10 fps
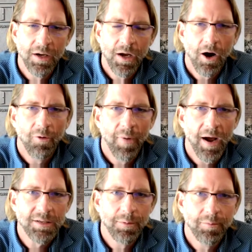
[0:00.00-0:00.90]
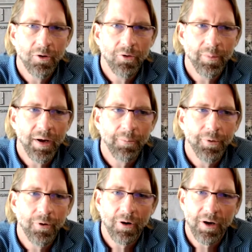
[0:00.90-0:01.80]
Our maximum loan amount
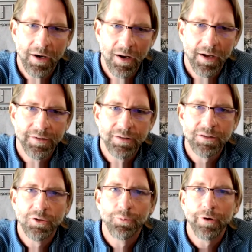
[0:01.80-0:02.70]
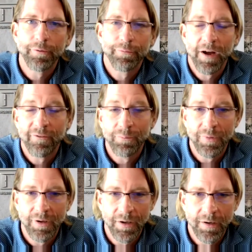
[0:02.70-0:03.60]
per our guidelines is $2.5
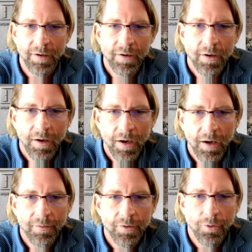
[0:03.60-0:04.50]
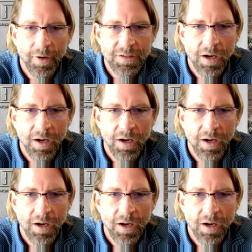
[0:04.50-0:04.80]
million US.